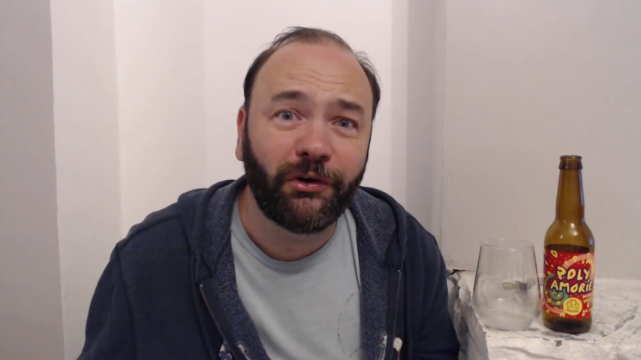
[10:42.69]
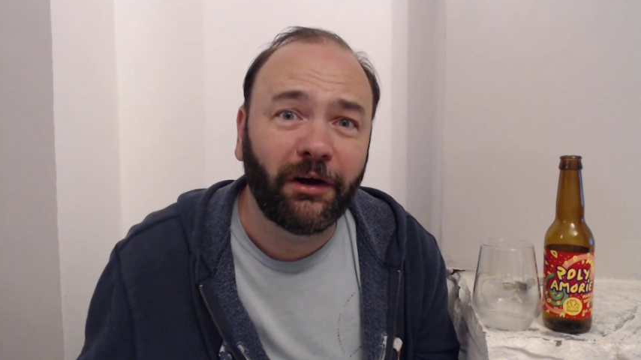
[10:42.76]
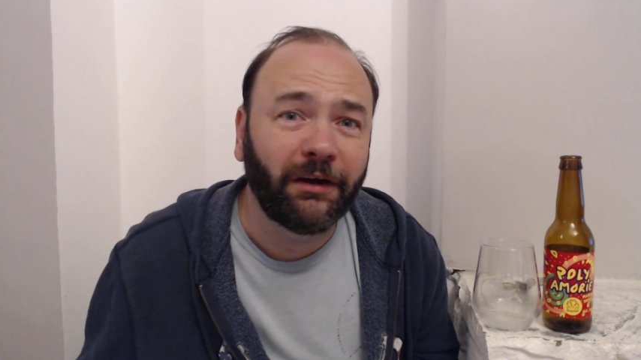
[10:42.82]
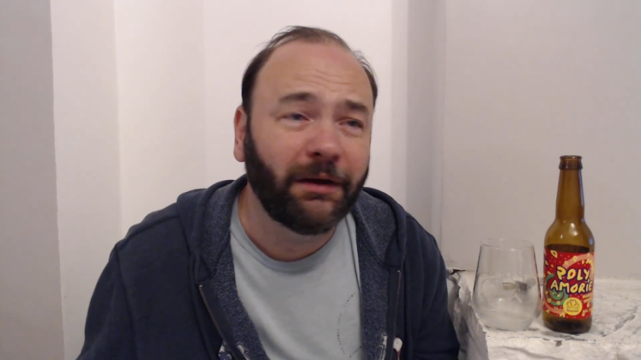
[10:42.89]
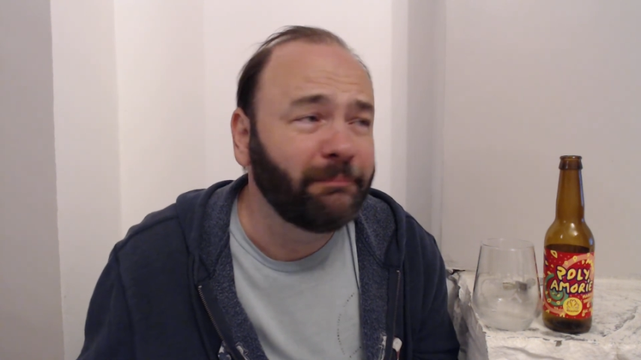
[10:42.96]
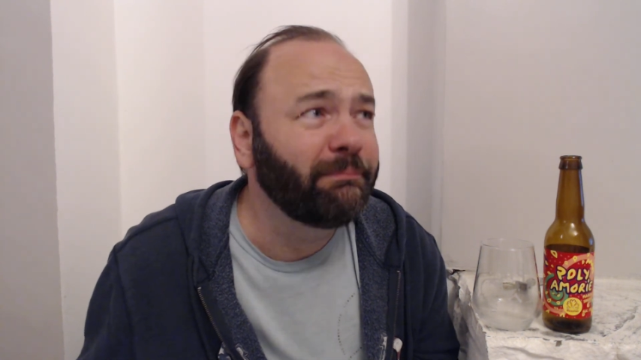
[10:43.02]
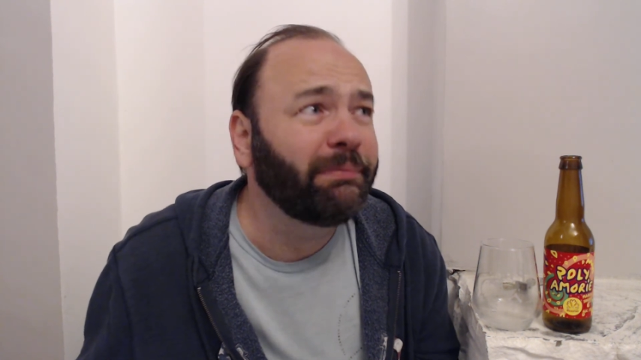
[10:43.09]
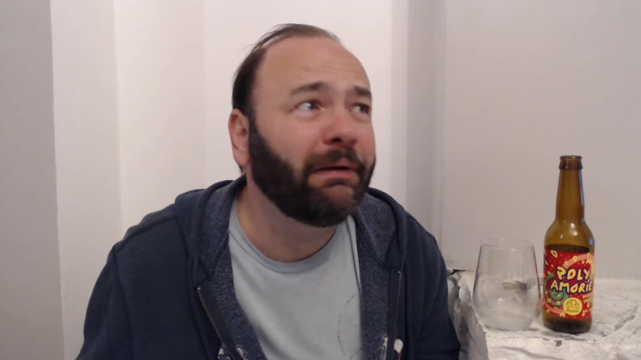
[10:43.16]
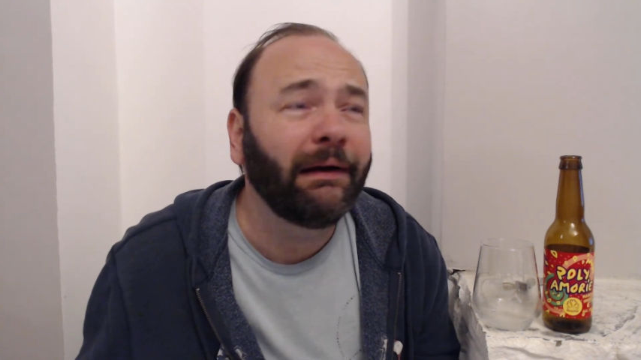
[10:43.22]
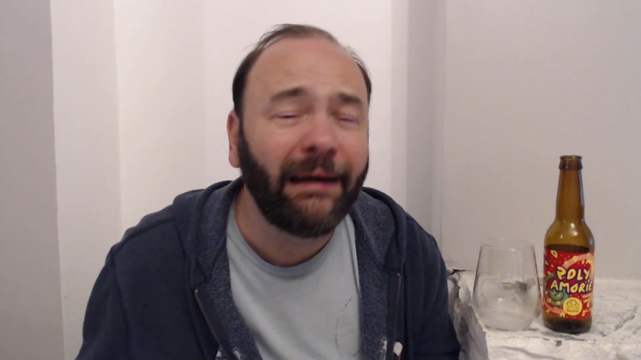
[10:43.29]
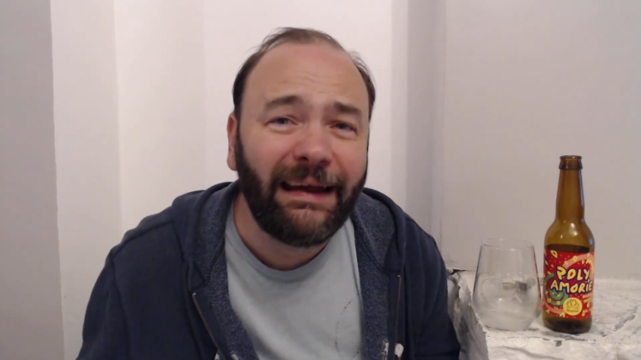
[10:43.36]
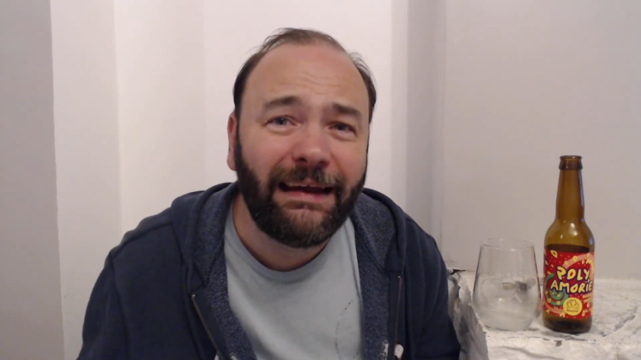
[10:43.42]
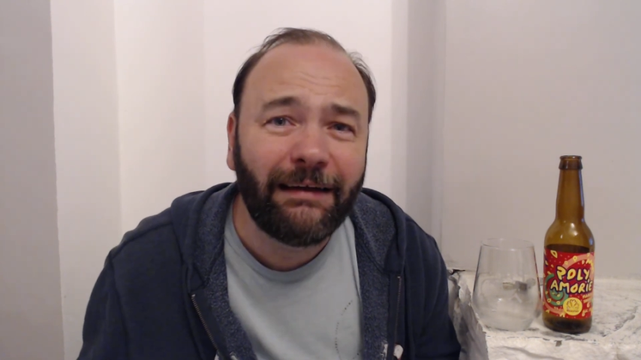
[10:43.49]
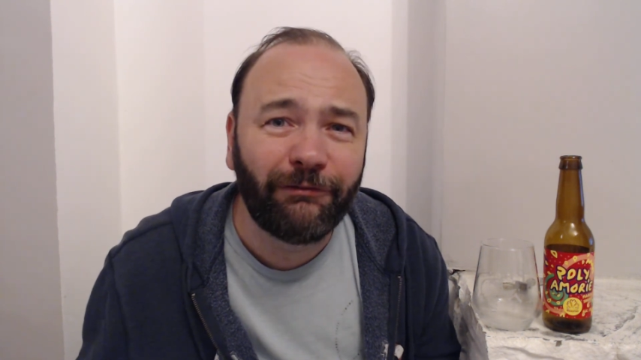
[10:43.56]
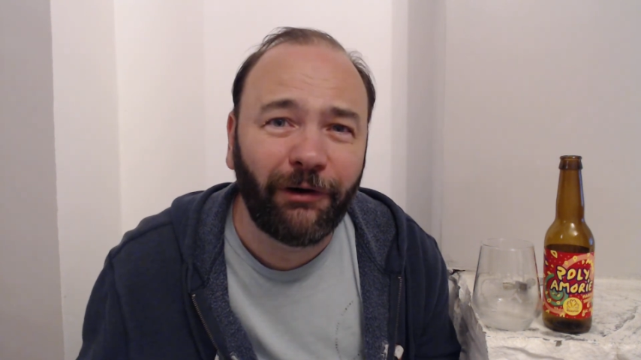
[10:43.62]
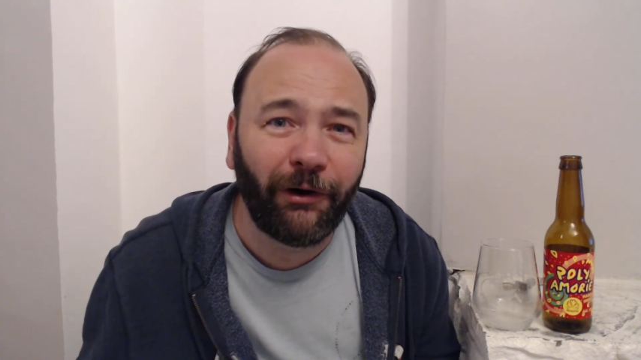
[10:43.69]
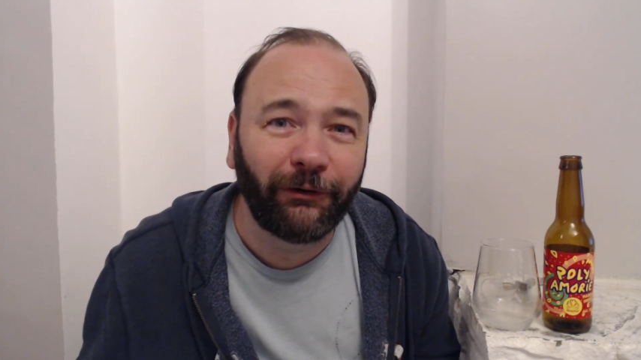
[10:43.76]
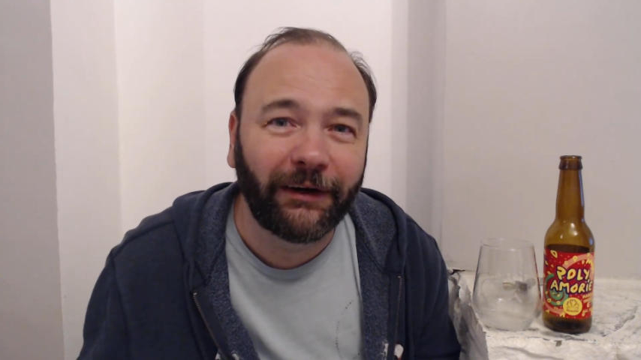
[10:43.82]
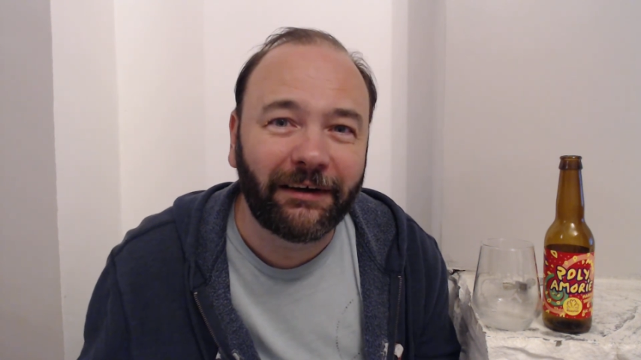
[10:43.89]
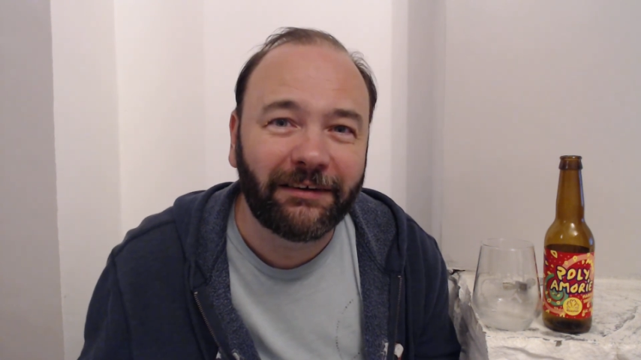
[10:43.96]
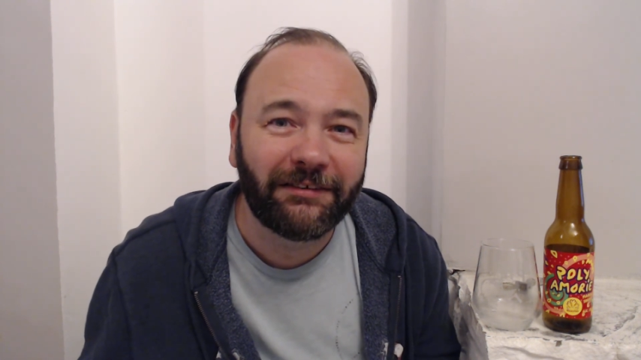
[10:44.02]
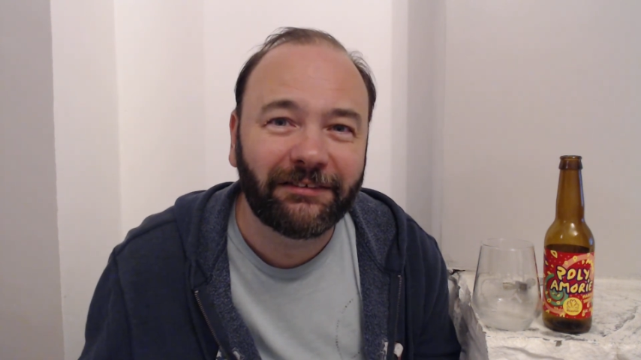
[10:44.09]
a complete
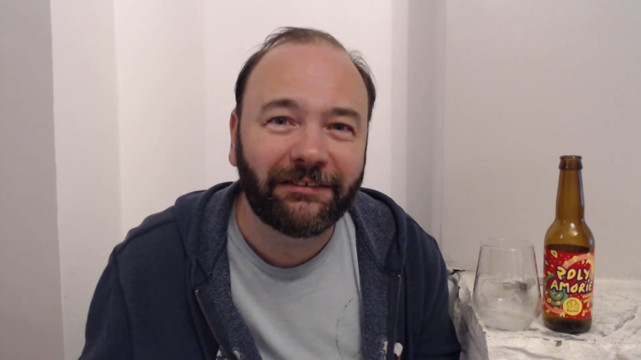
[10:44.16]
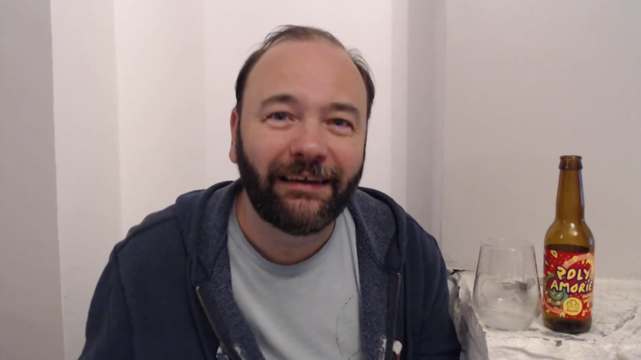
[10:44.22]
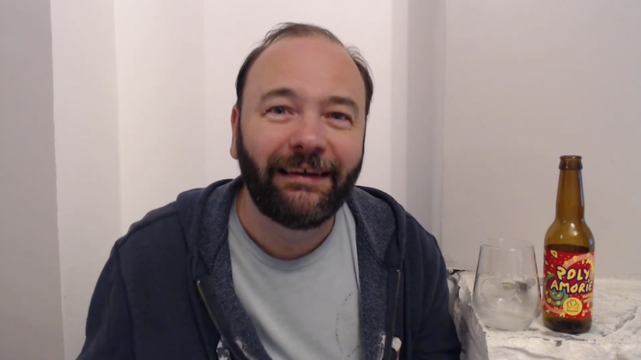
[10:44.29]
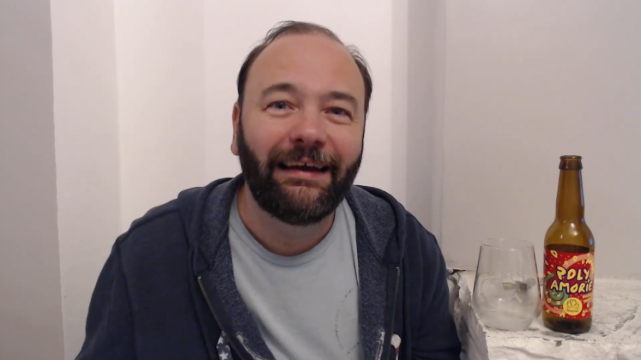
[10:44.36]
wrongness,